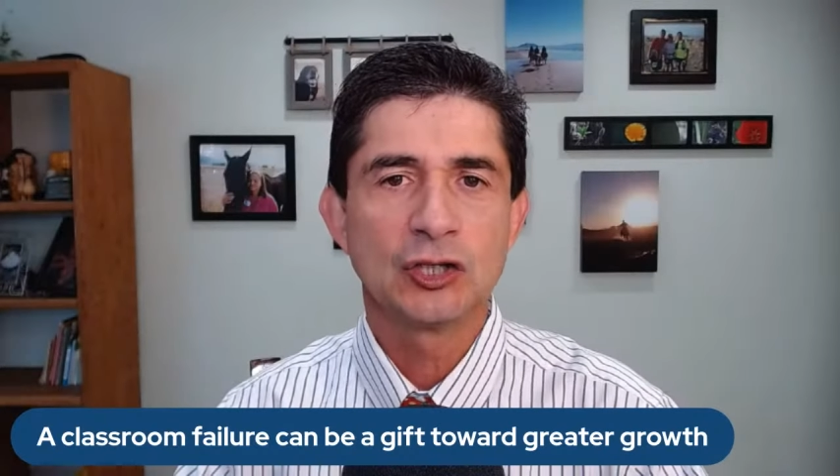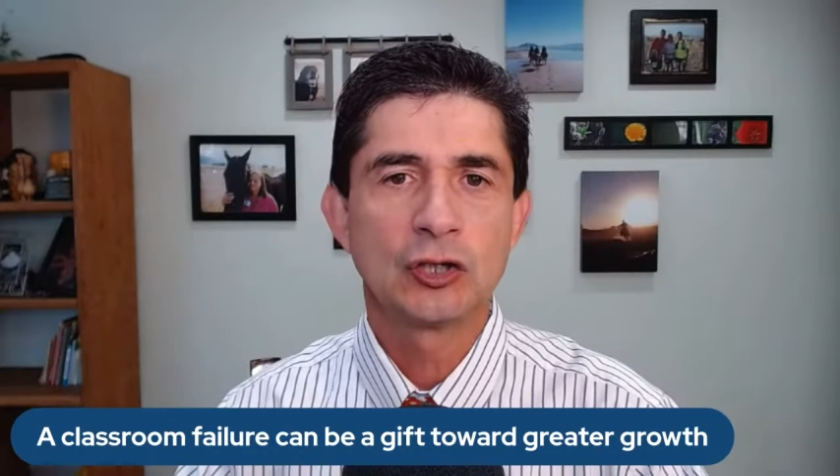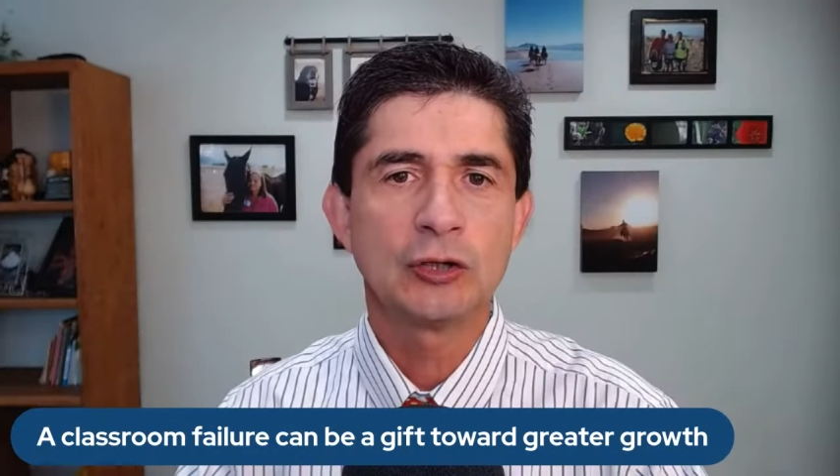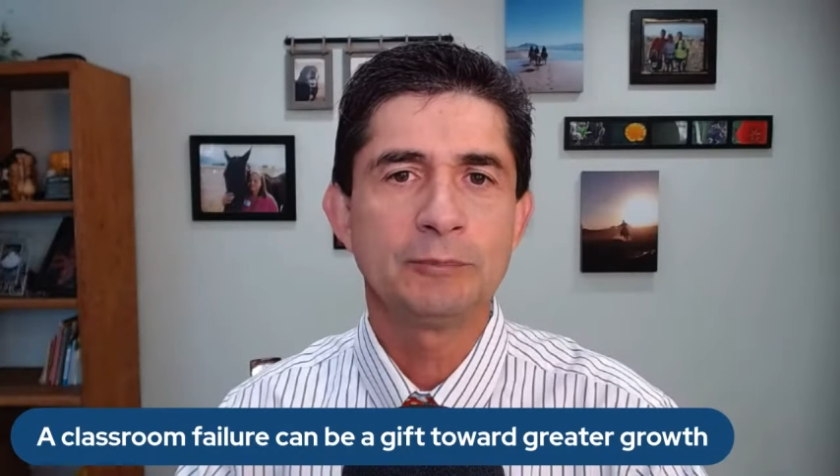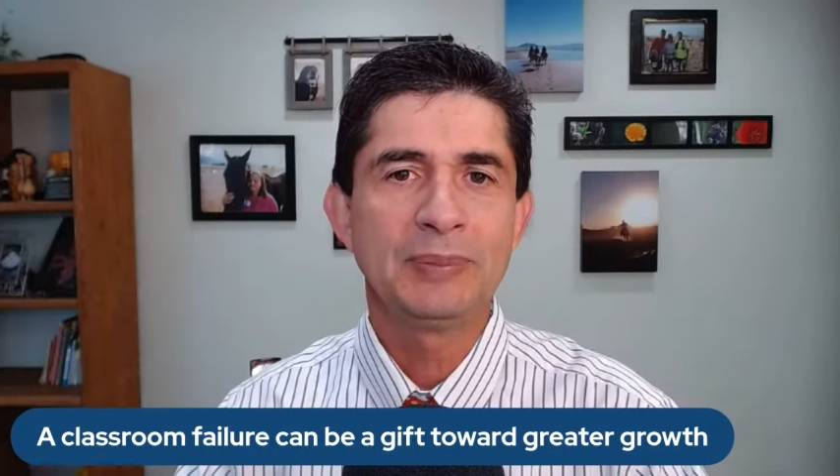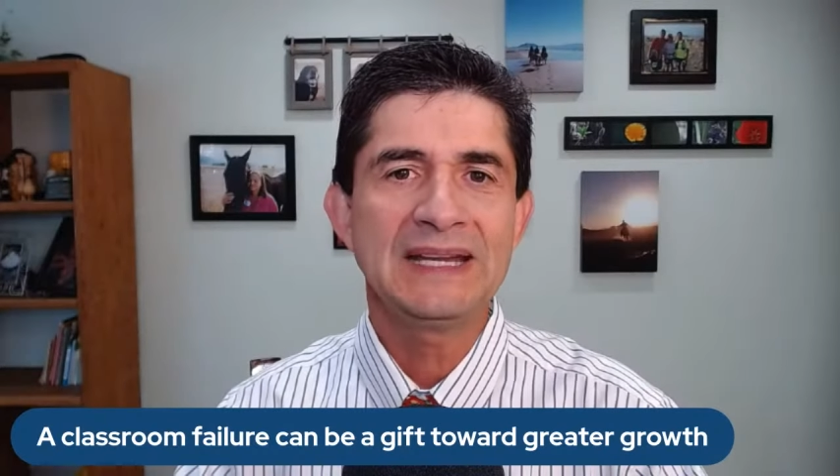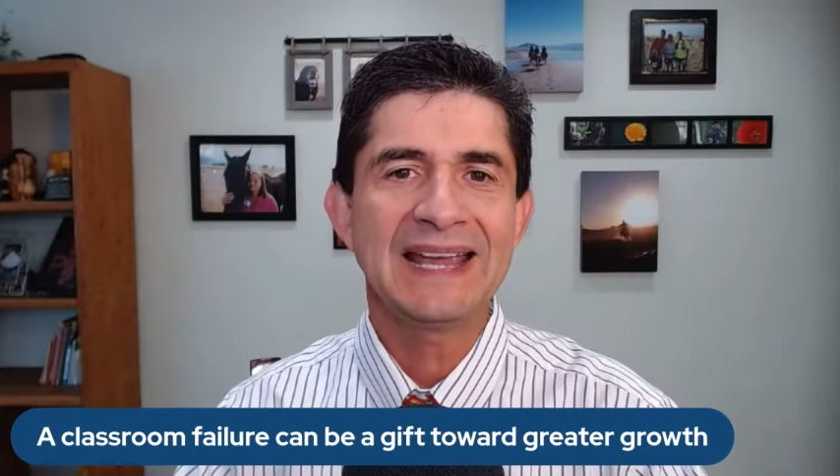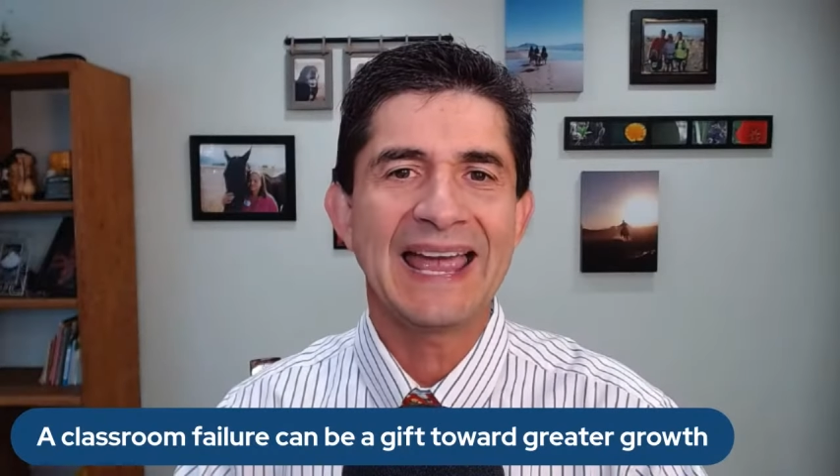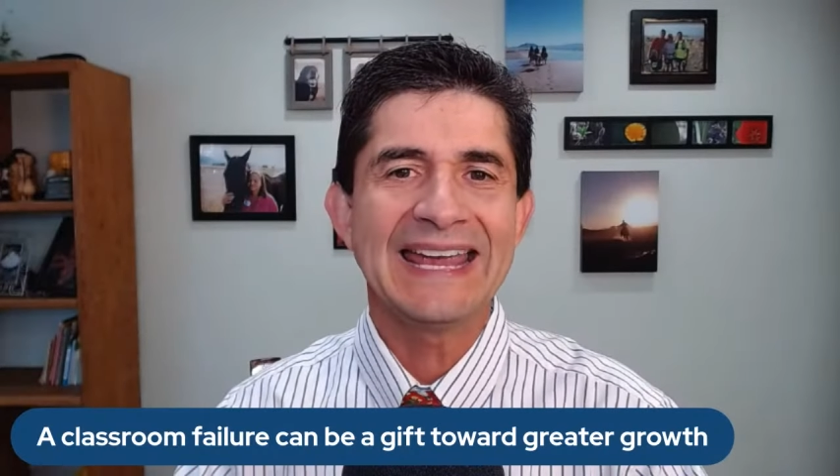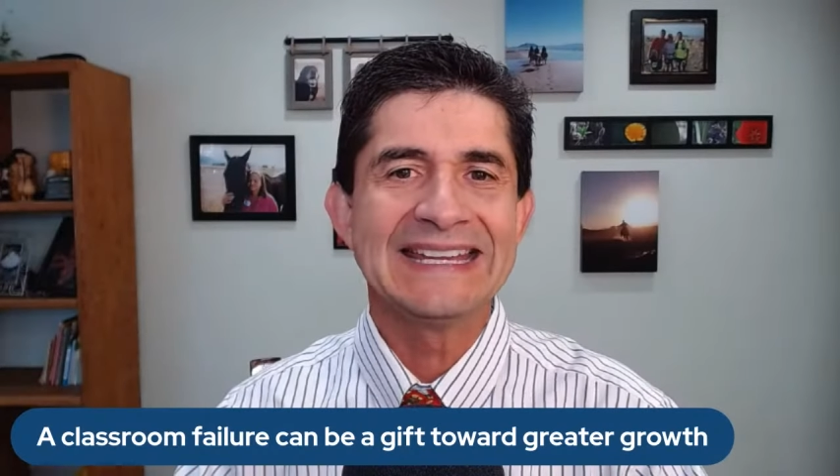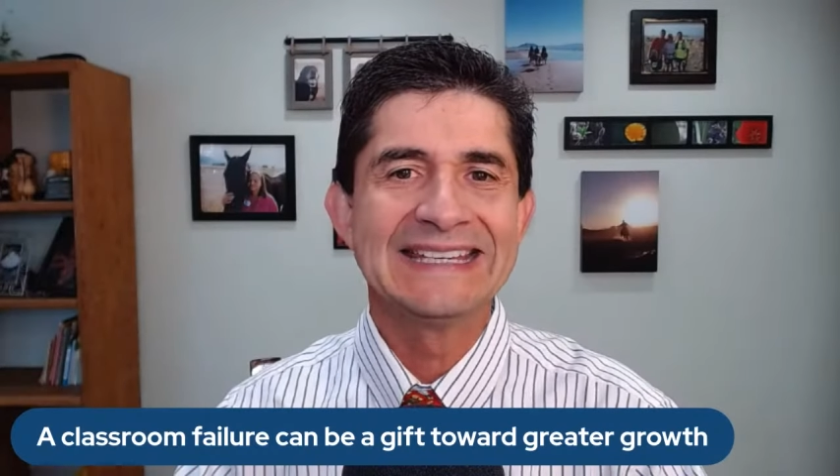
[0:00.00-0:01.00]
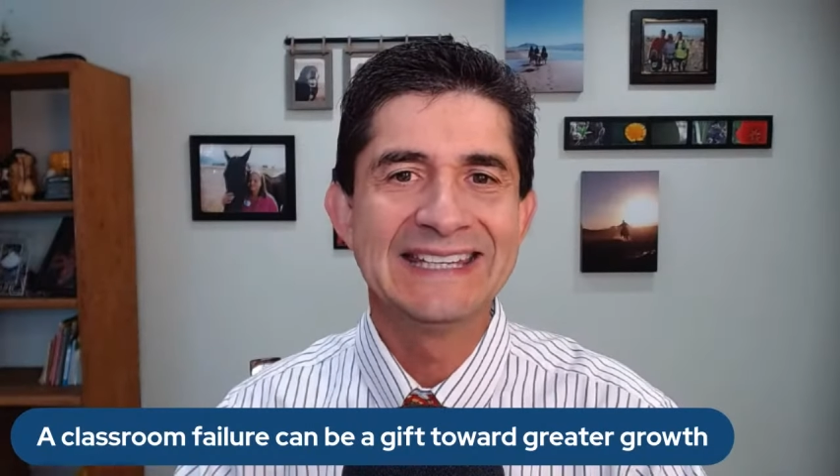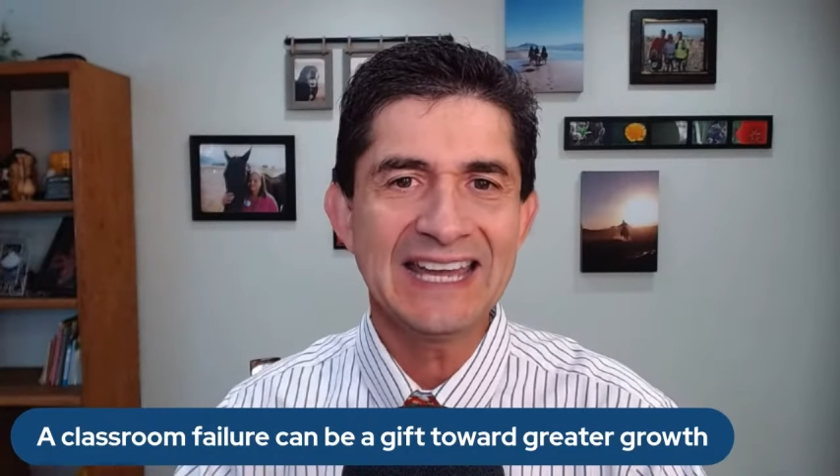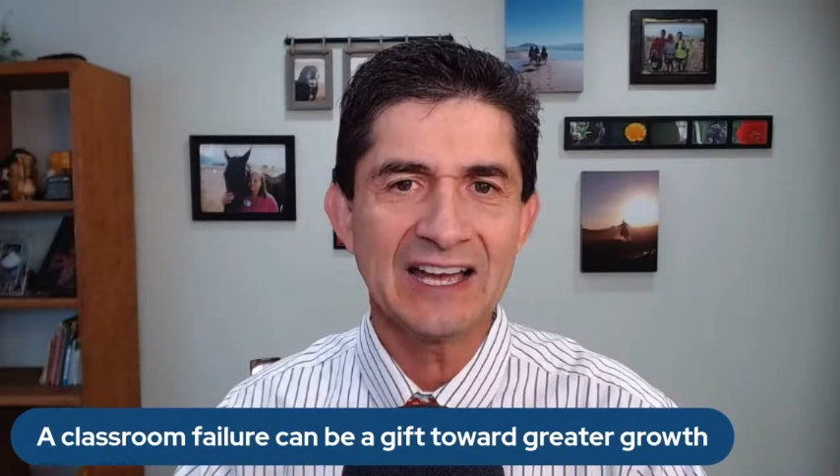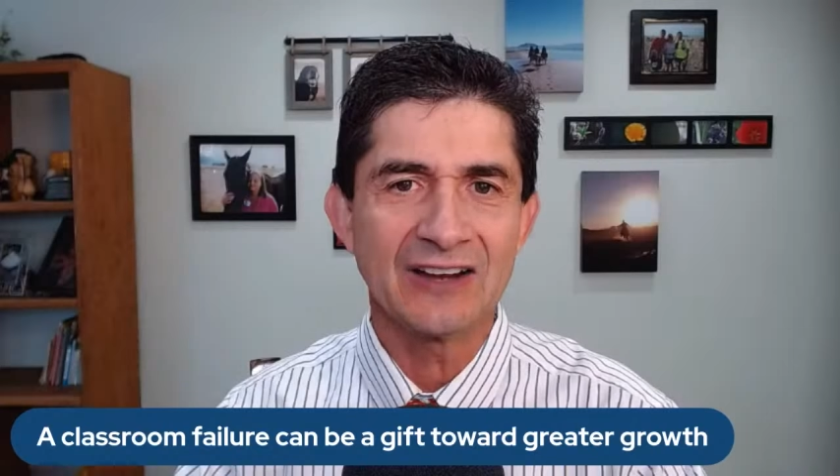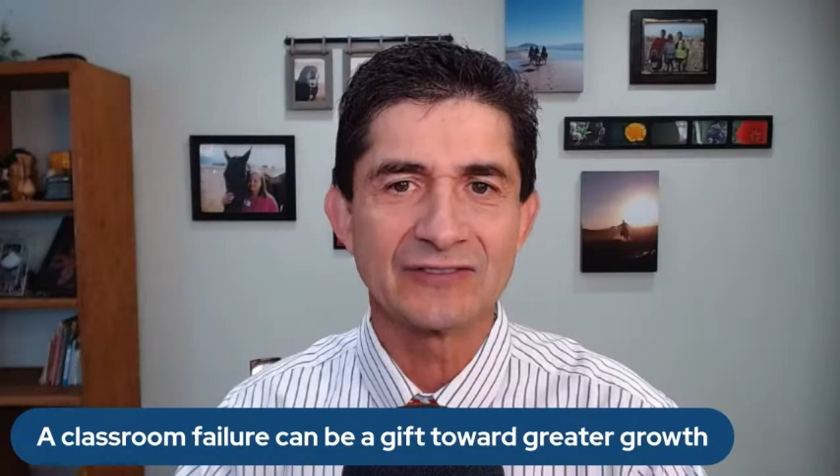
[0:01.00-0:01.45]
could be a
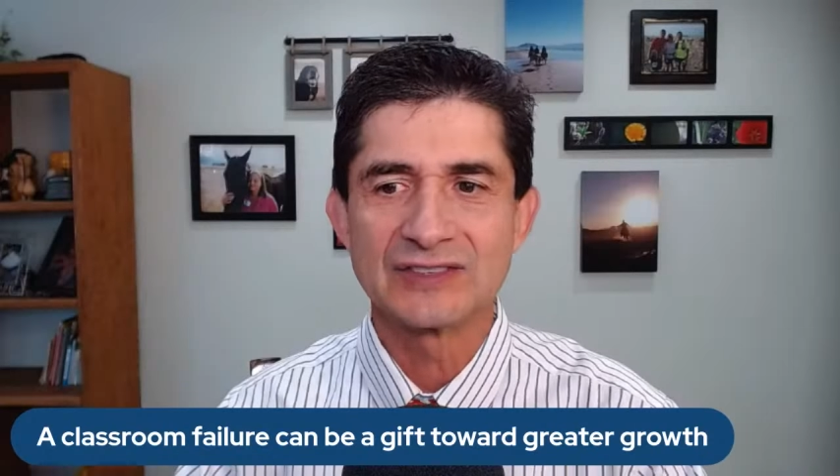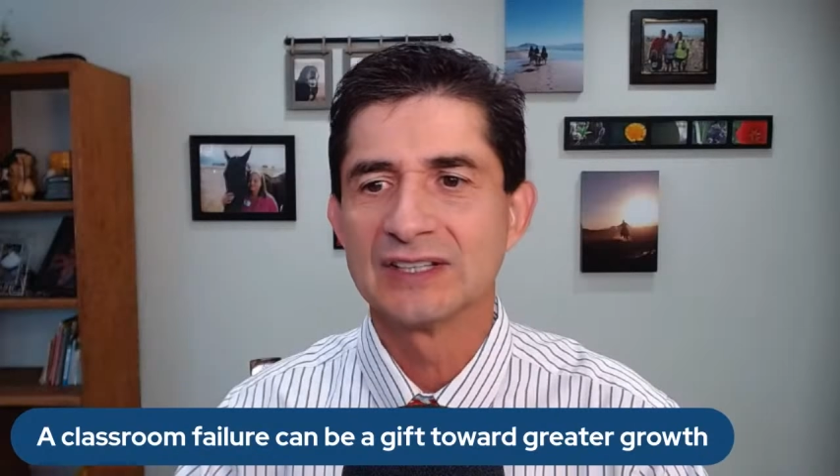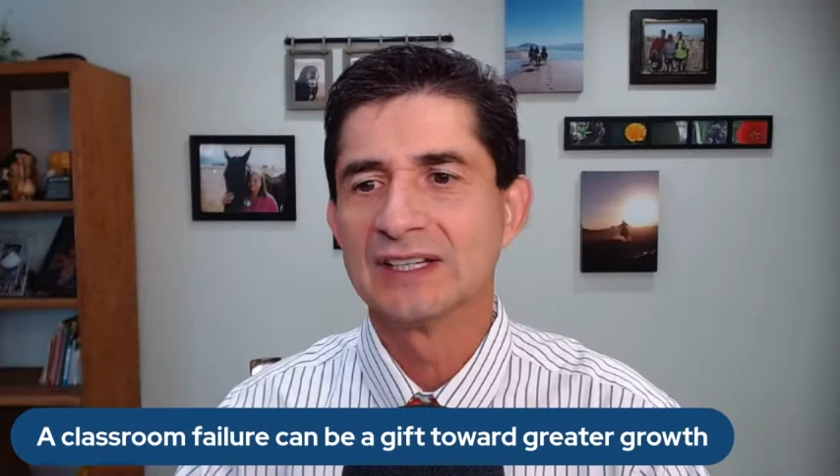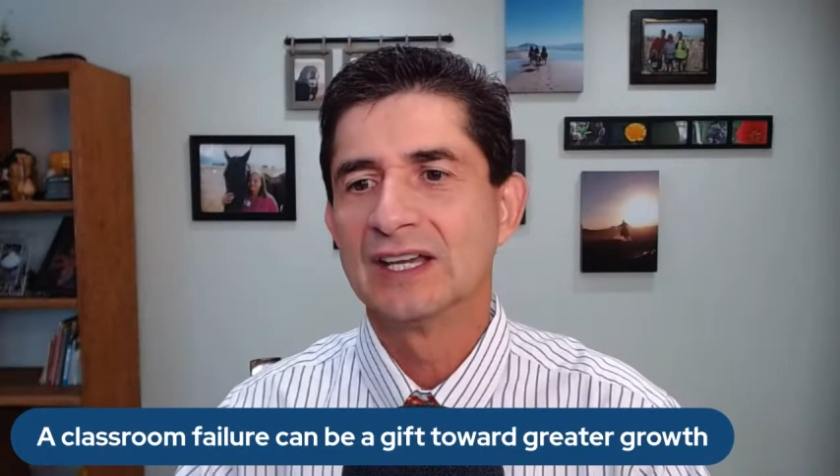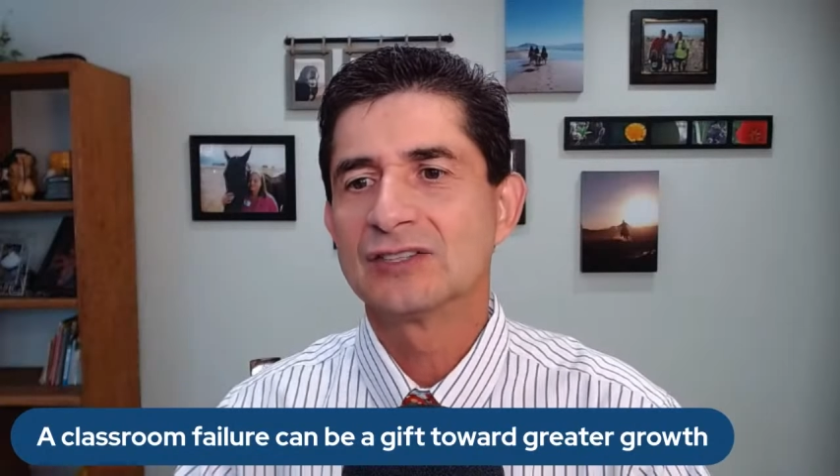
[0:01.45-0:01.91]
gift